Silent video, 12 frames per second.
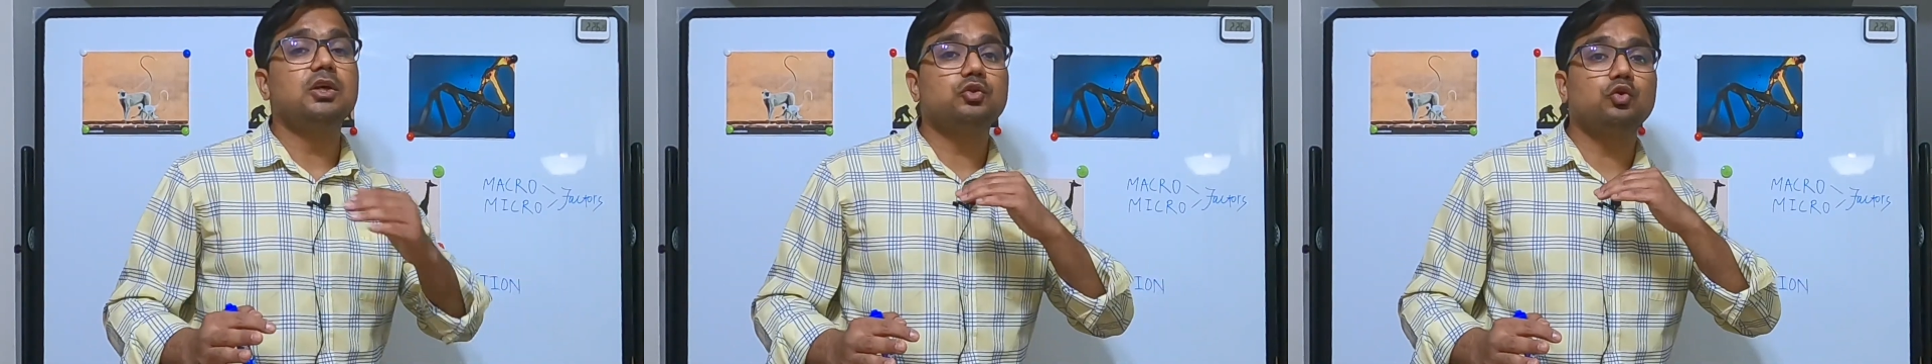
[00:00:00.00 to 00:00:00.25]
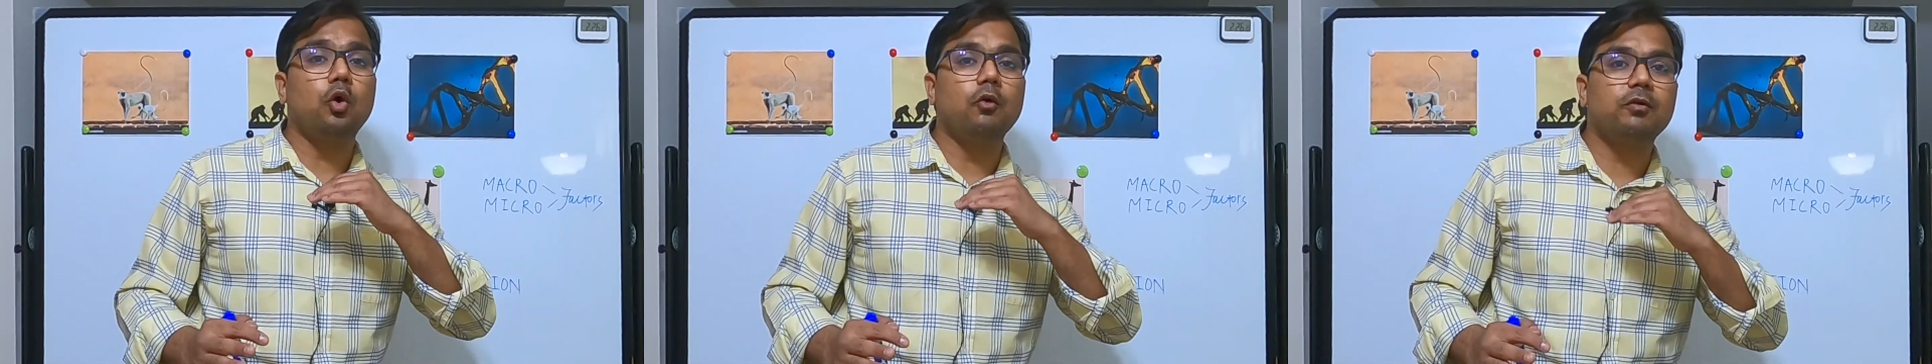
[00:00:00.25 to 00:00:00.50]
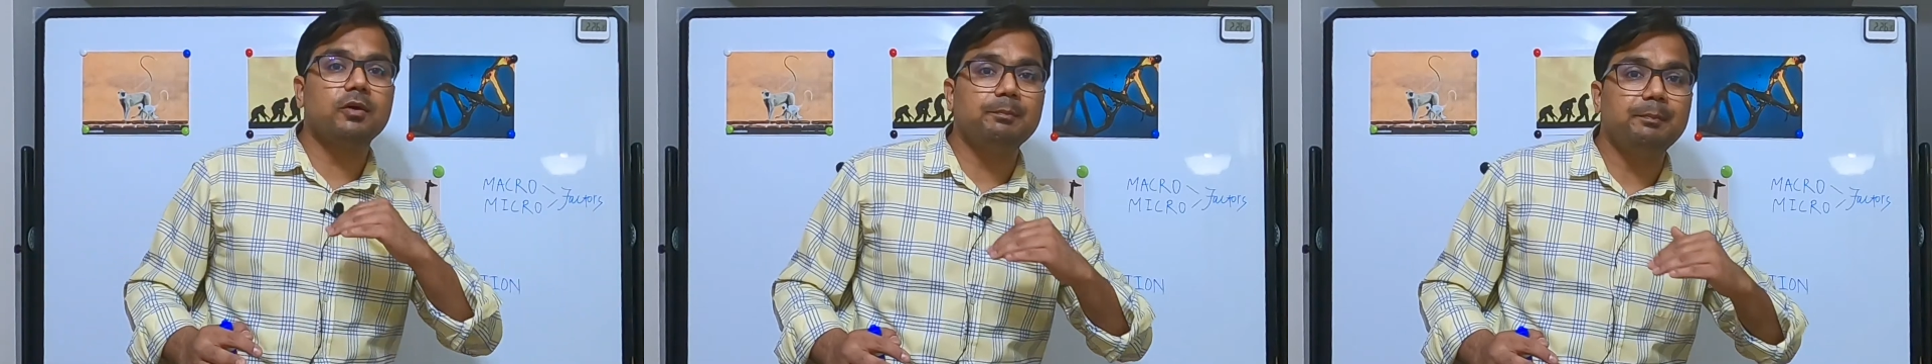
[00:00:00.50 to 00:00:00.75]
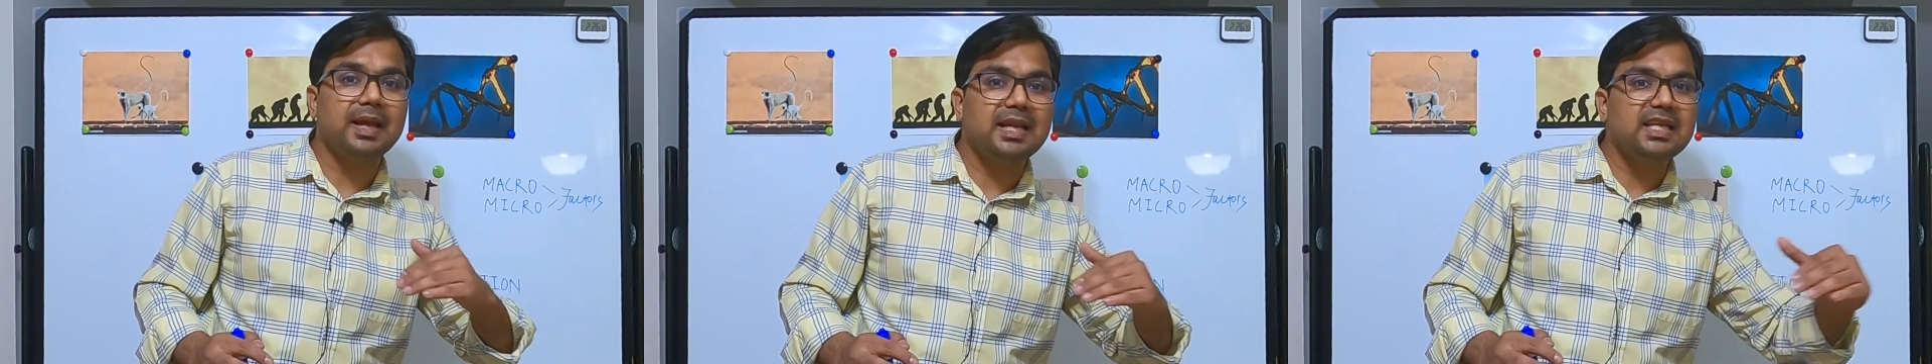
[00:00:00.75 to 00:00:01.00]
So over
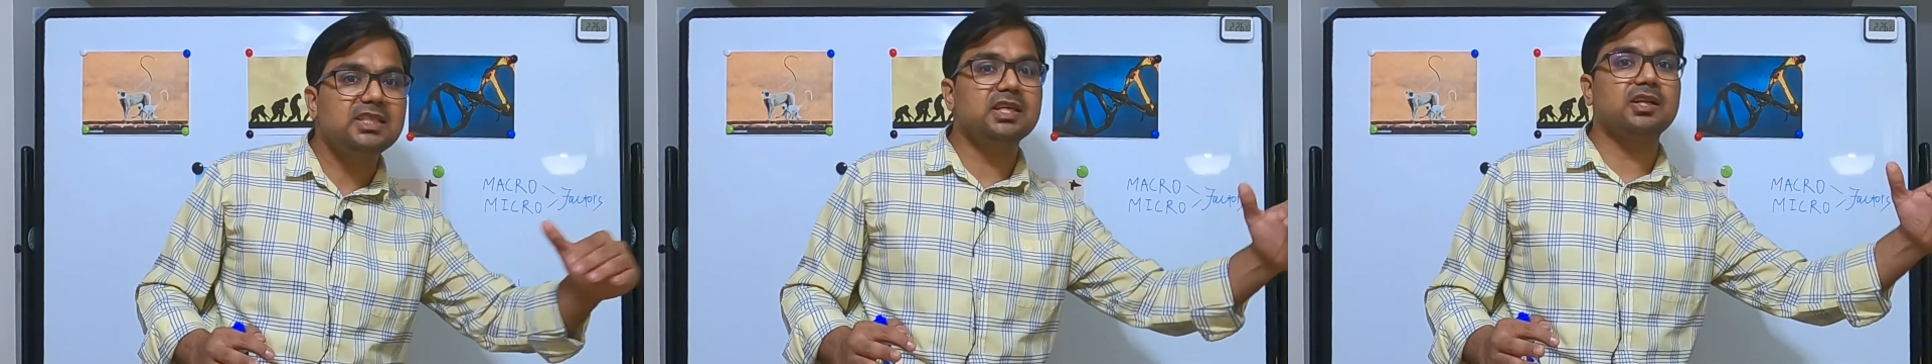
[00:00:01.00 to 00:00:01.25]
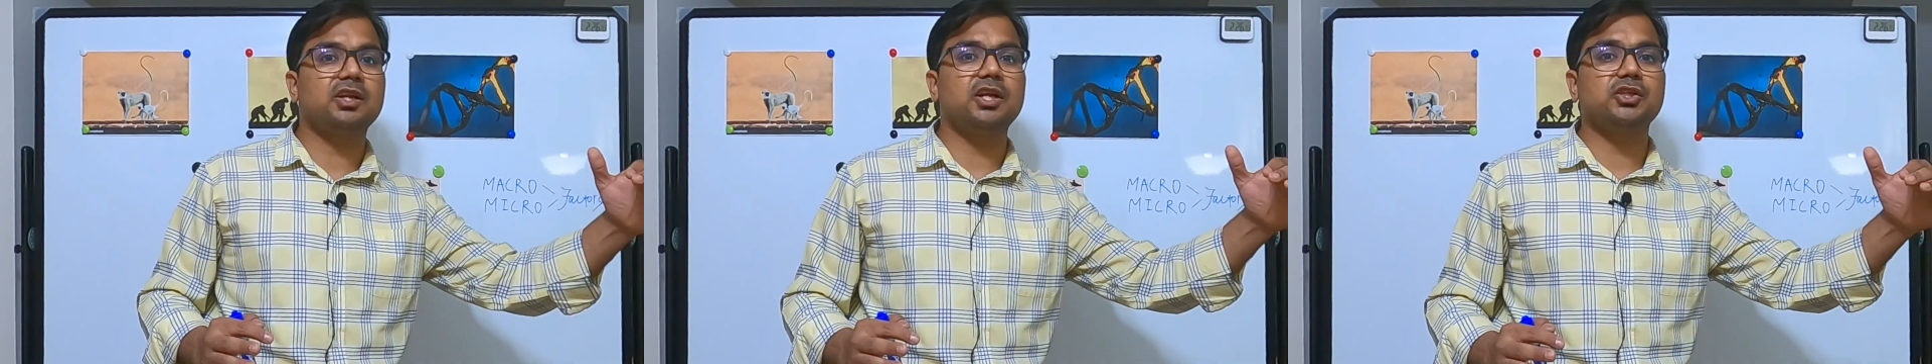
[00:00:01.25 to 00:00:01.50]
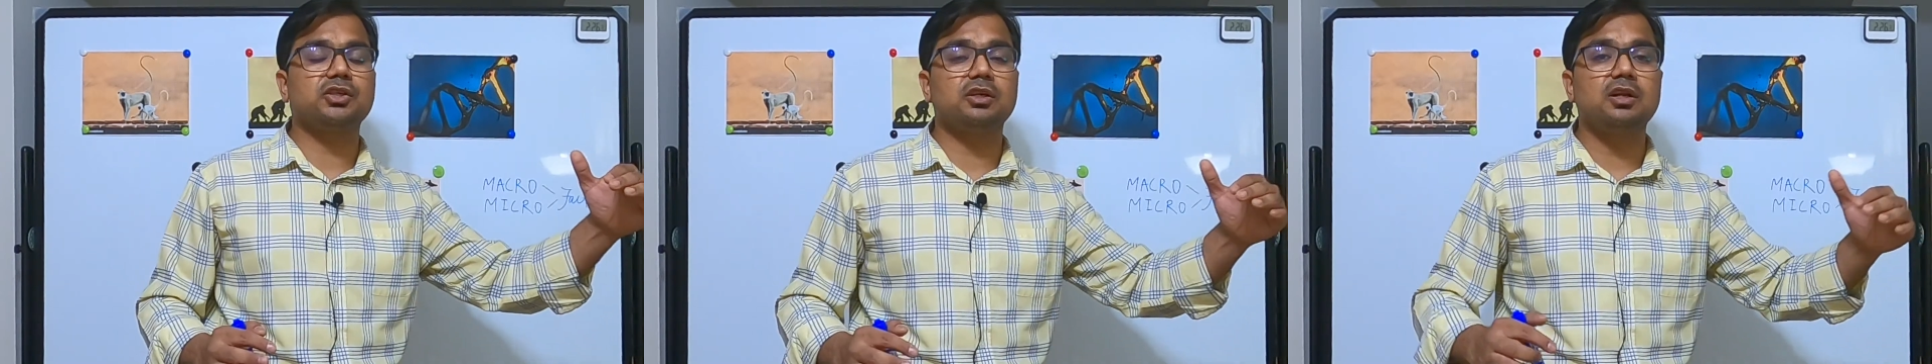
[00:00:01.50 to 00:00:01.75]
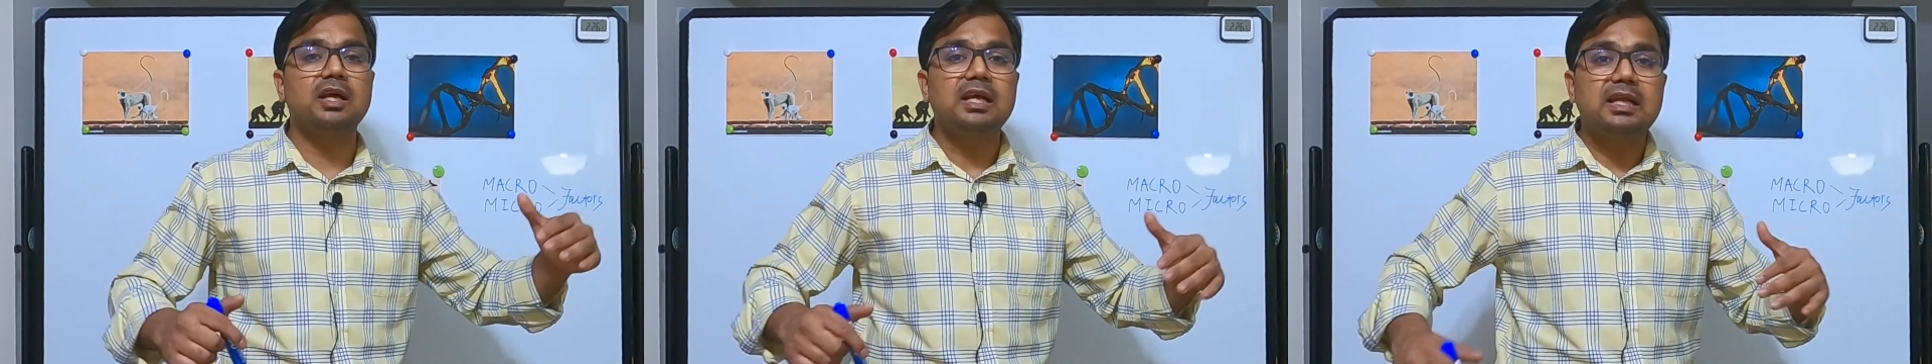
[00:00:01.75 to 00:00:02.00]
many
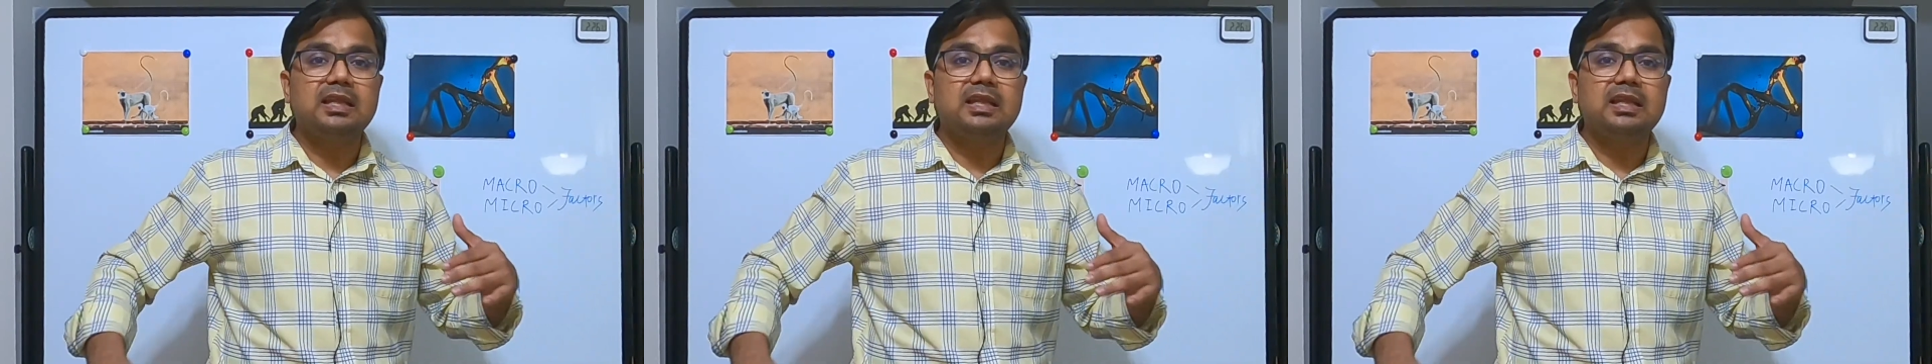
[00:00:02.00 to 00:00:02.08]
generations,